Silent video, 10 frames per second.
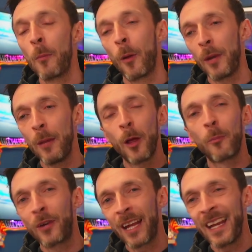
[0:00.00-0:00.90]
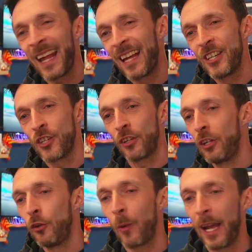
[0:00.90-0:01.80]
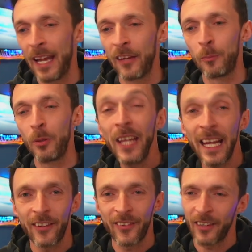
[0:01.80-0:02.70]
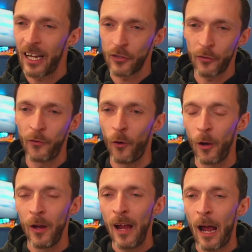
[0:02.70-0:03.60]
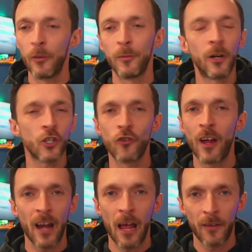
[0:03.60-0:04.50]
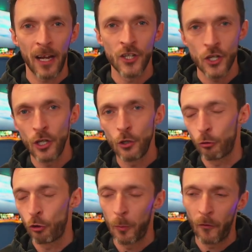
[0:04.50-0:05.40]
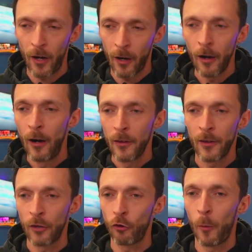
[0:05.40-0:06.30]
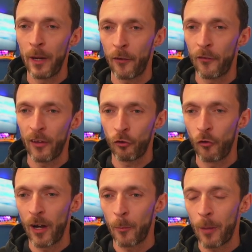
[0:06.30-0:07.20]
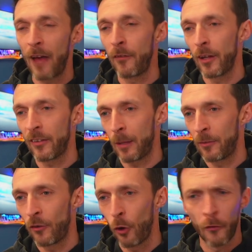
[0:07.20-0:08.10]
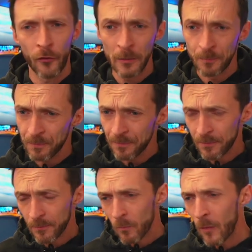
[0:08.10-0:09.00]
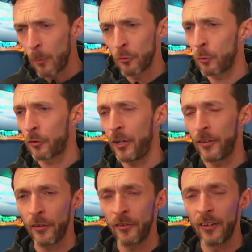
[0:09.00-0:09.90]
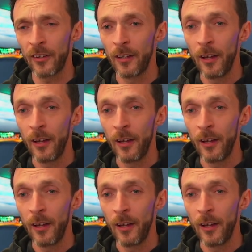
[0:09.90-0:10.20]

but being able to bring in Angelinho in his place, I just thought I would much rather have an Angelinho super rare than a Dominic Fitz rare. Pavel accepted the offer. It was all done and dusted, and